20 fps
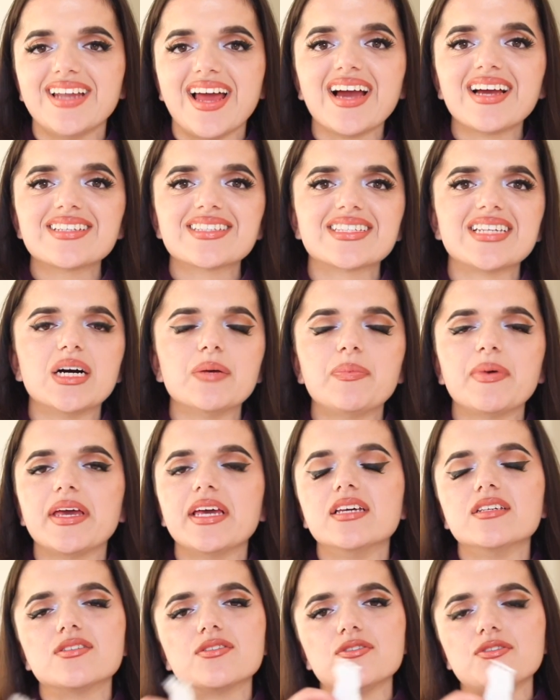Next up
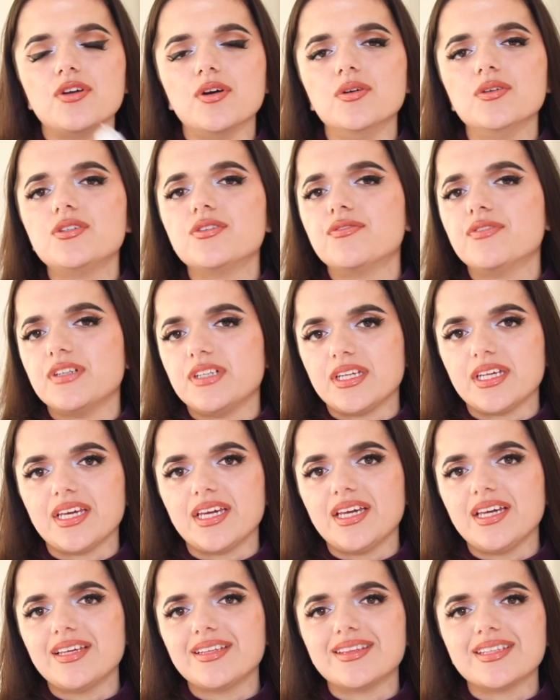is Note
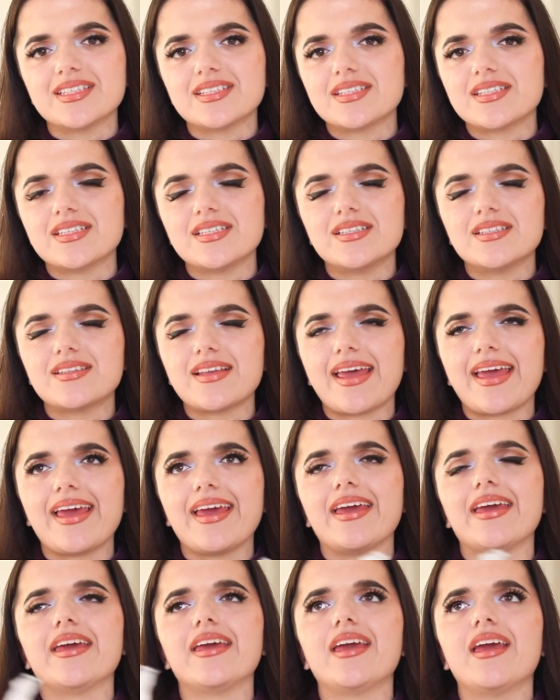Vanille. This is
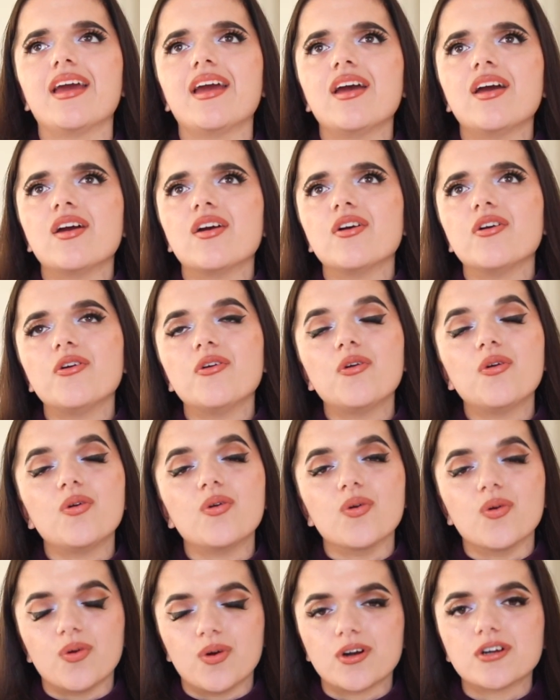a
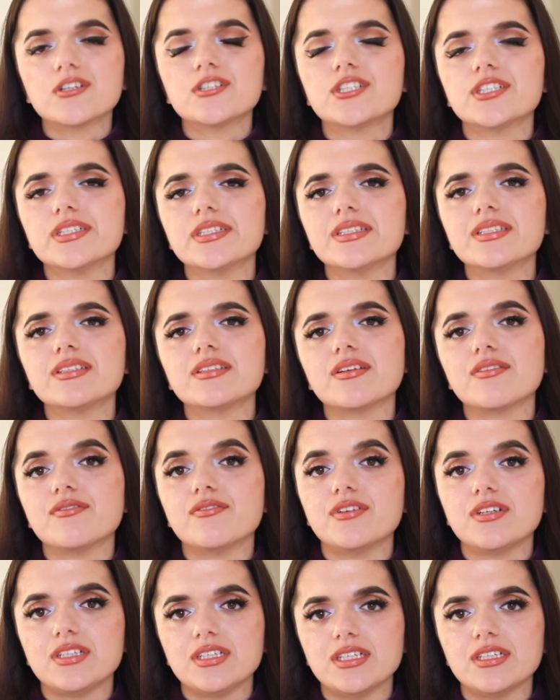gorgeous
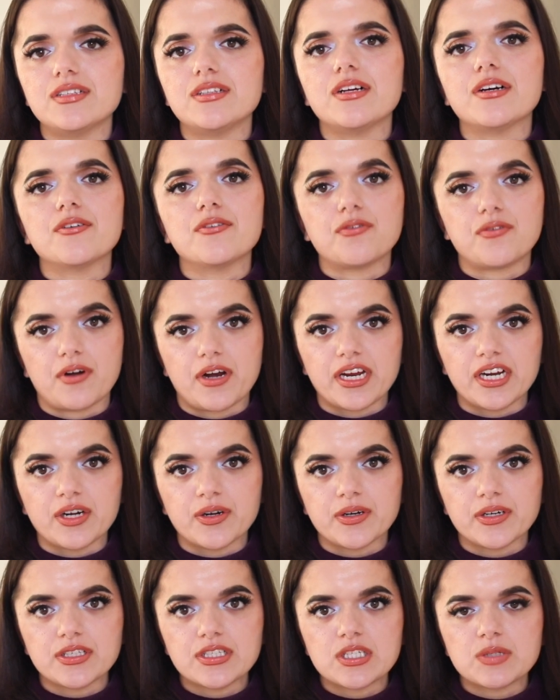vanilla
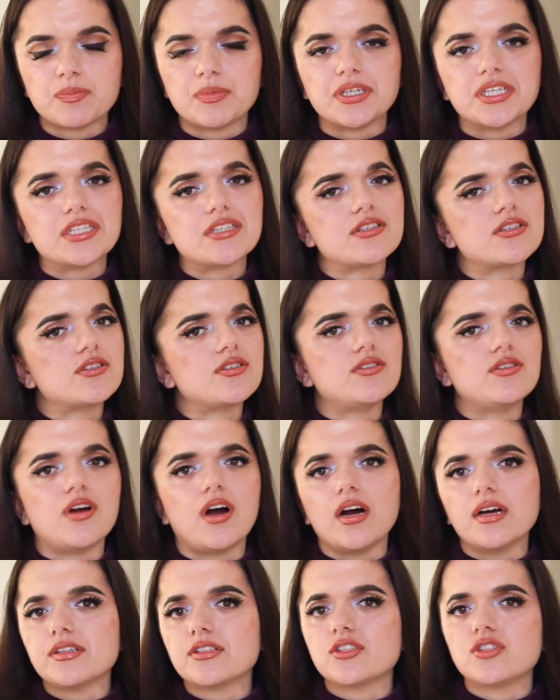fragrance, but it's
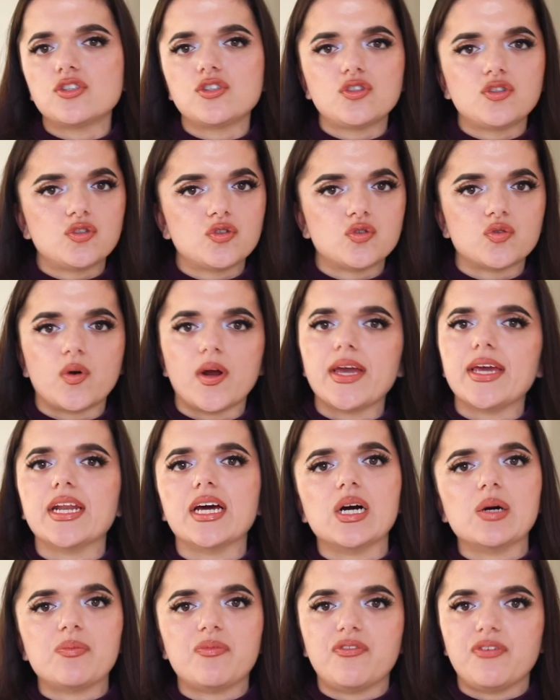not straight
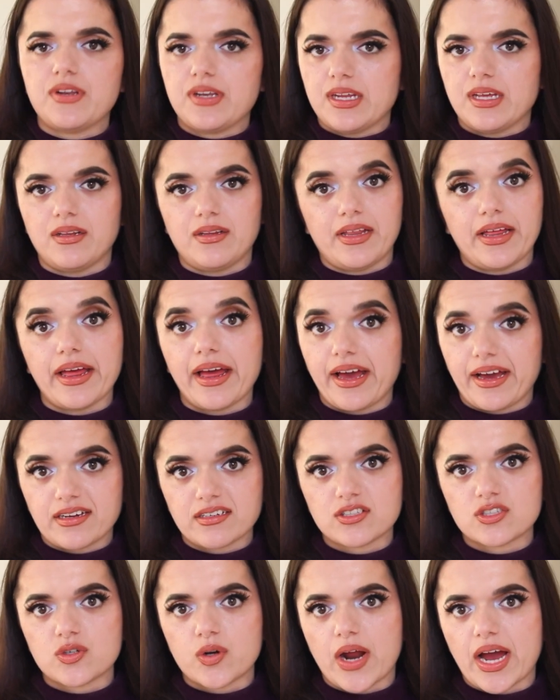up vanilla
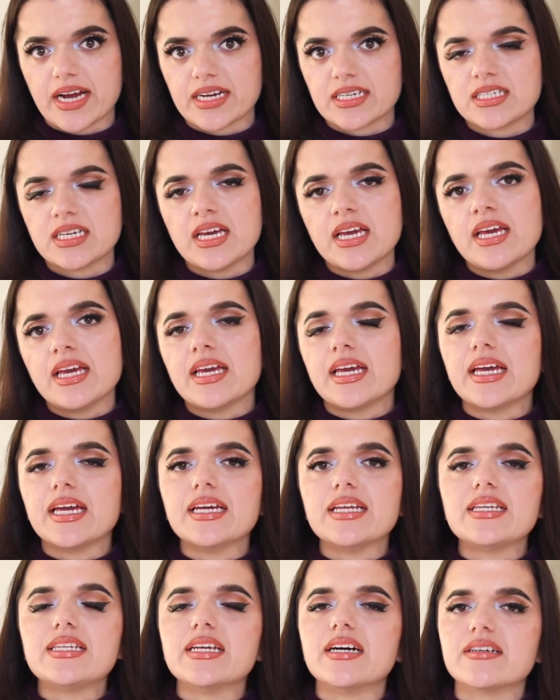extract.
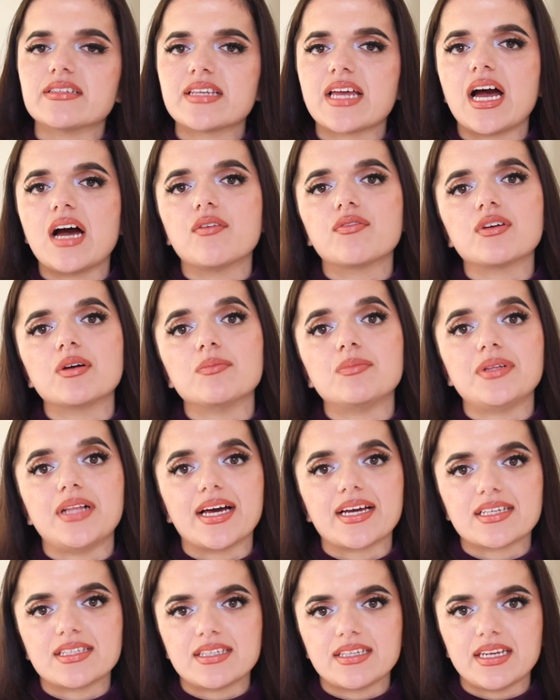It does have
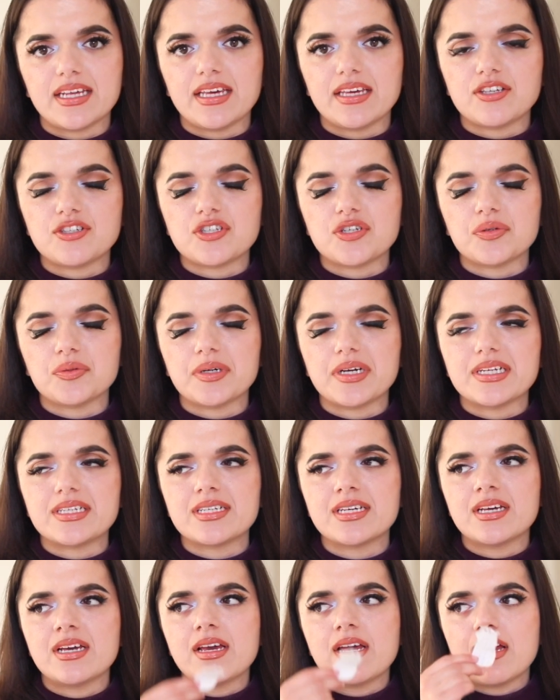complexity to
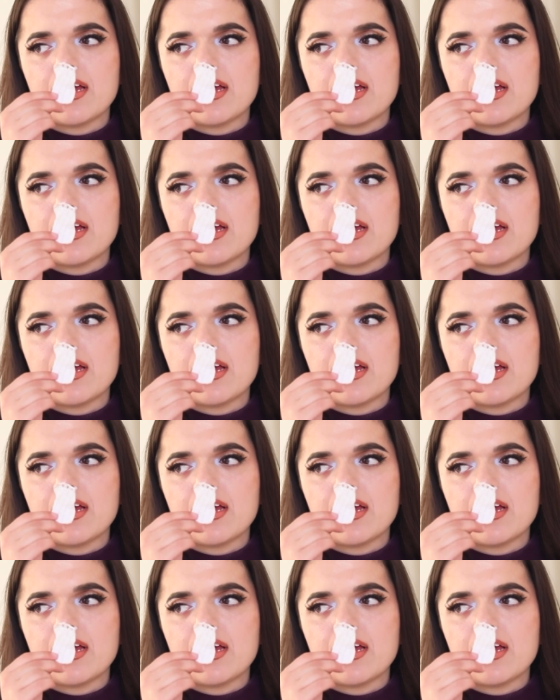it.